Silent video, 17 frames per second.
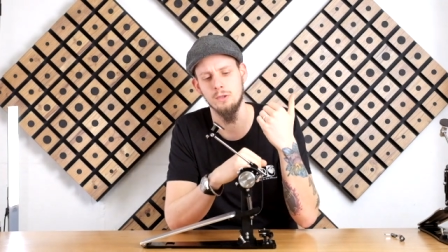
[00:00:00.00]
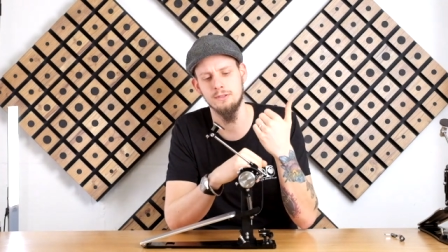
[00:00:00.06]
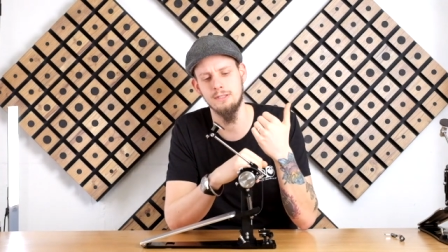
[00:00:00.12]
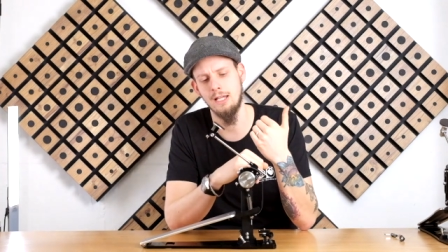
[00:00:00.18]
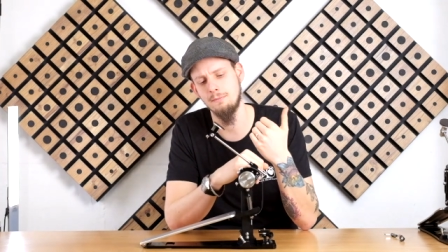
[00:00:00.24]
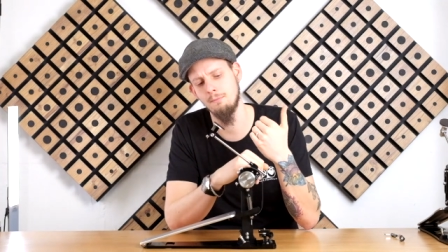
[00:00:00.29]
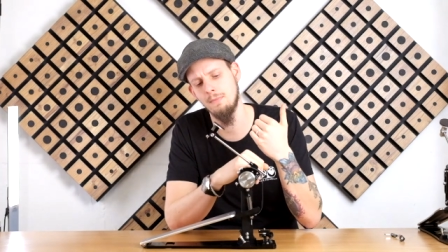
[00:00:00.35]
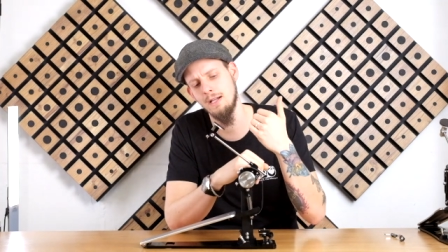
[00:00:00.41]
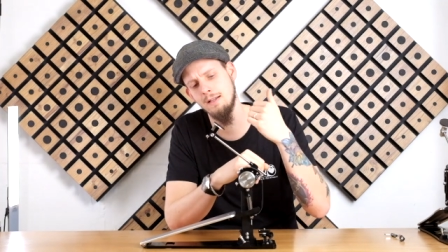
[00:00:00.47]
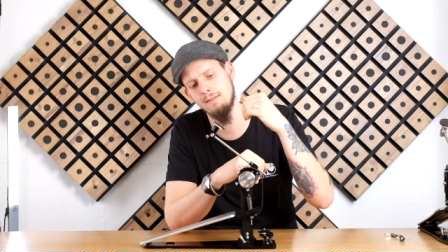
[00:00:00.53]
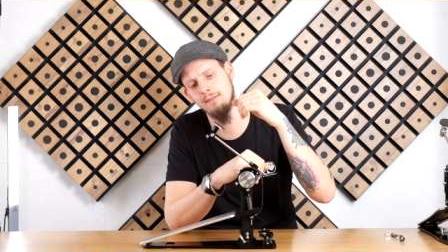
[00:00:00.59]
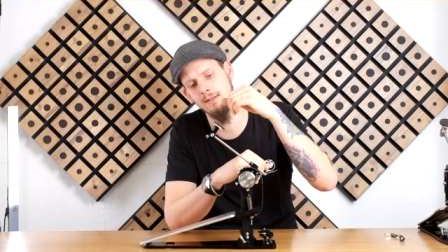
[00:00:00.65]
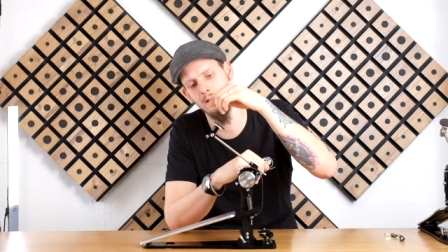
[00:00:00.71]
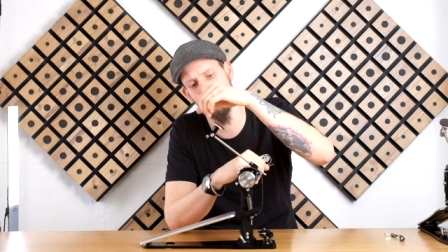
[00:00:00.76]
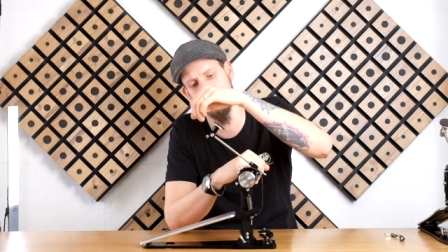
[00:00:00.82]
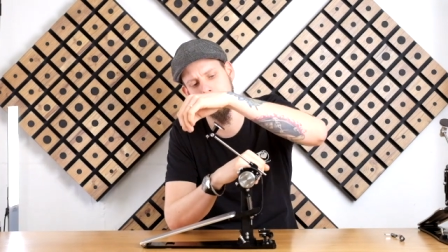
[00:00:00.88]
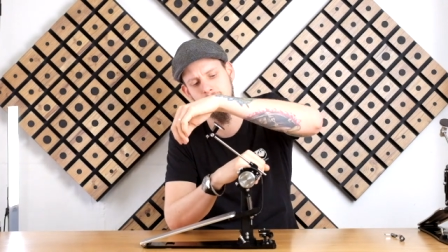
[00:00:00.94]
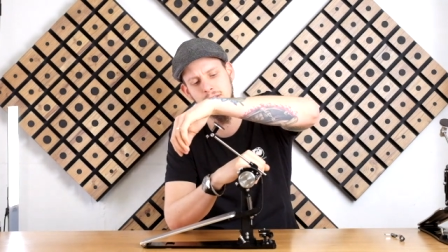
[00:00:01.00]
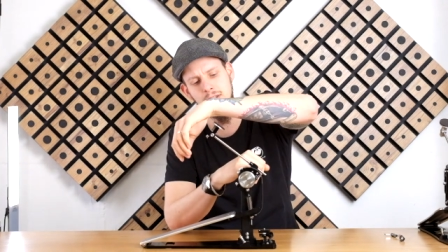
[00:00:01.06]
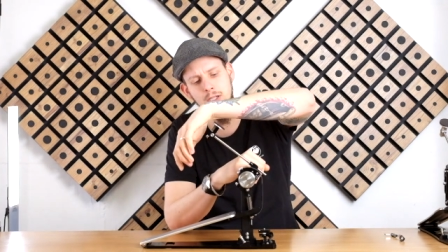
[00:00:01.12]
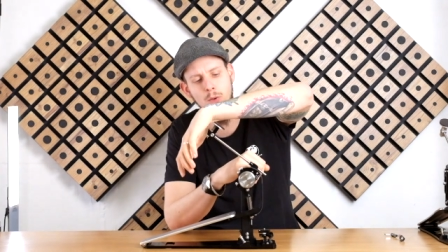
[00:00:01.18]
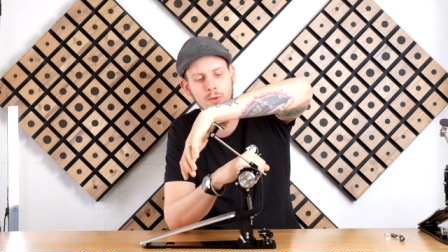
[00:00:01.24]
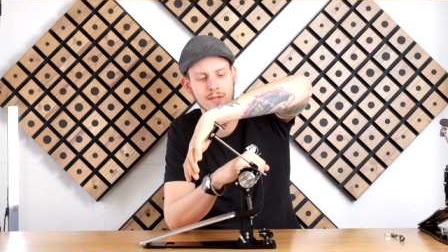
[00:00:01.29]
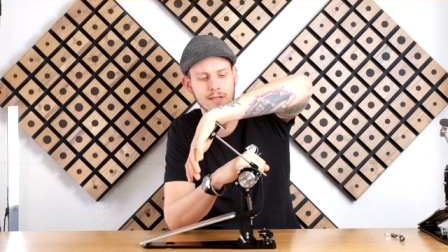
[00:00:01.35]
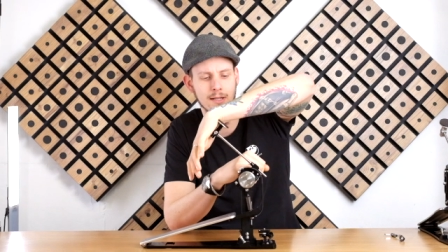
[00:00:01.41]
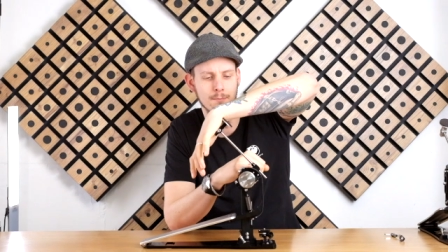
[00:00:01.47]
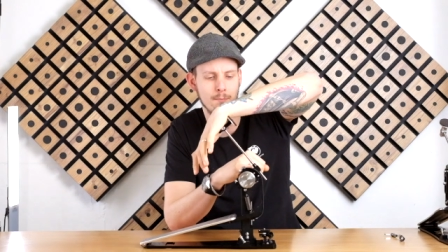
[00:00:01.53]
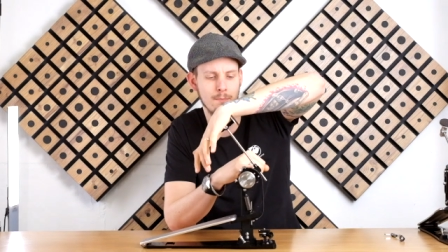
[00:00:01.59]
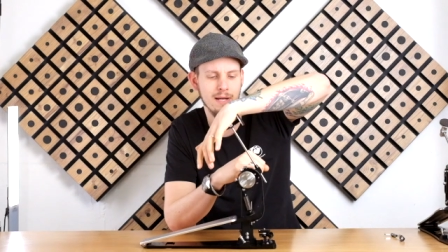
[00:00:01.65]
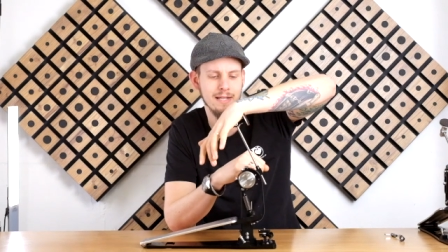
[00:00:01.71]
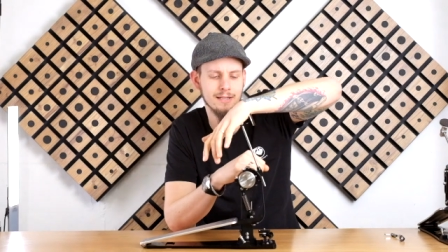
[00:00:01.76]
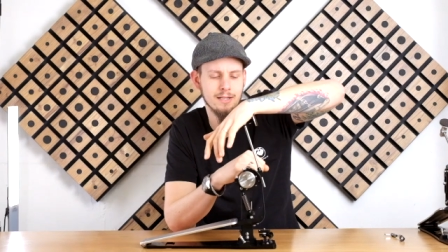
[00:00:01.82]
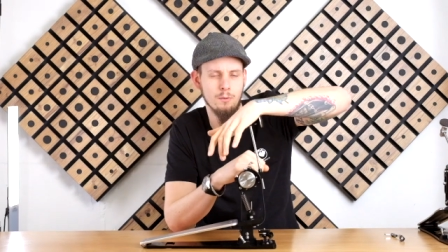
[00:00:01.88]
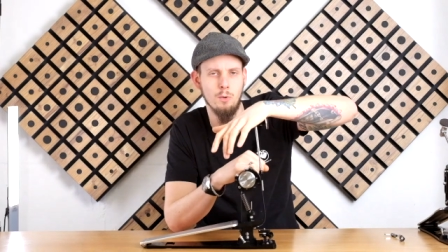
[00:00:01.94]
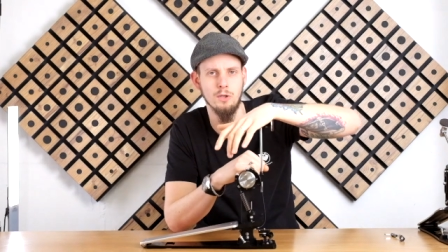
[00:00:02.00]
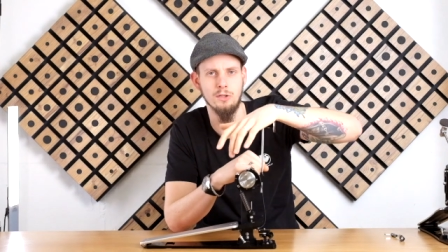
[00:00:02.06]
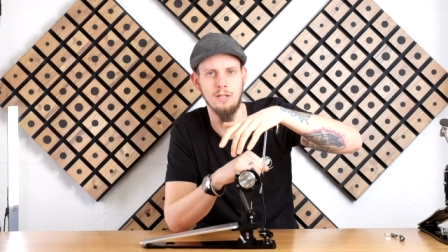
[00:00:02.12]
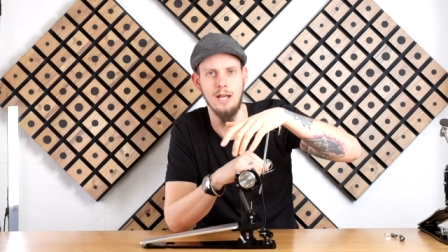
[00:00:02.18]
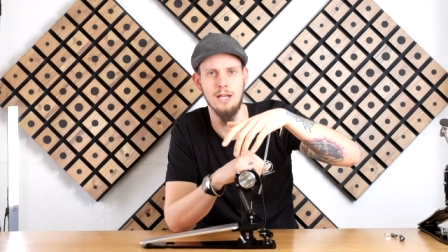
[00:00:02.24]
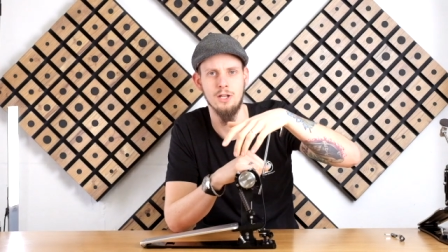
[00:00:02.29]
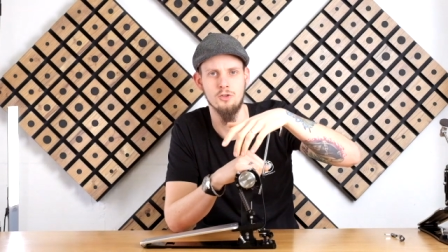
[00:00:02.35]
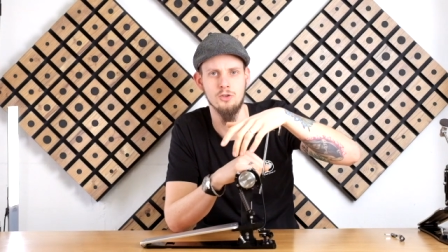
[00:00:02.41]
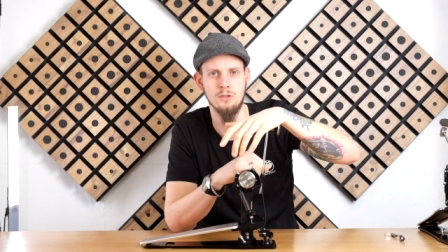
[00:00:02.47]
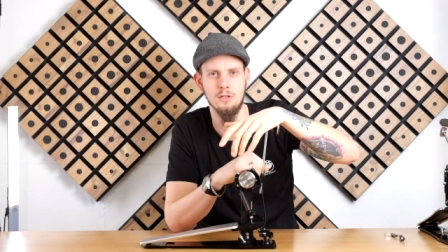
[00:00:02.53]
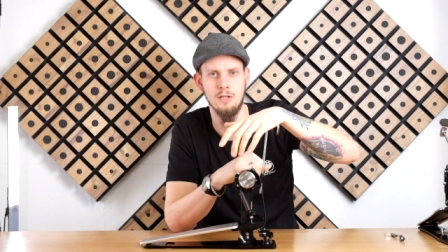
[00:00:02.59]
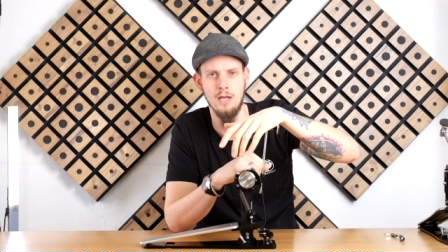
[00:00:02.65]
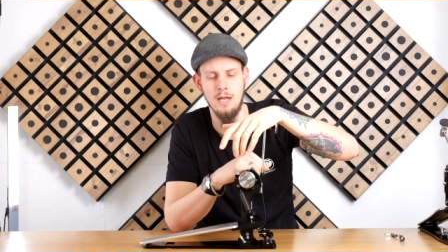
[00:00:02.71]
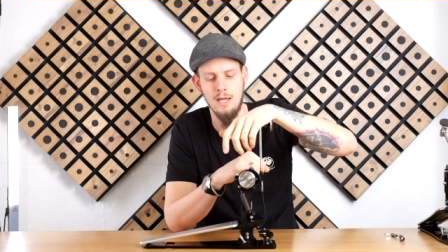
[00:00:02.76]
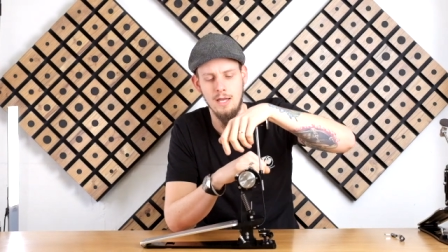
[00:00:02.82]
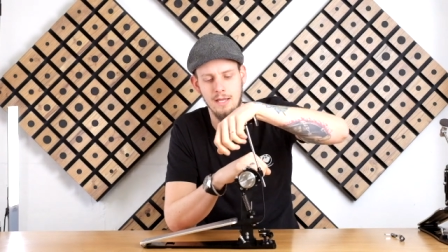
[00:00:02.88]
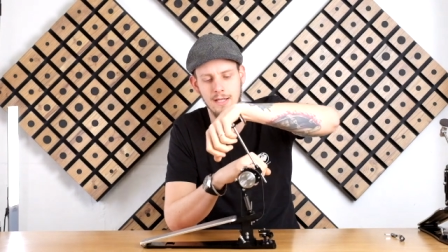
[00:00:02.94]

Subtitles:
What that means is during the beta rotation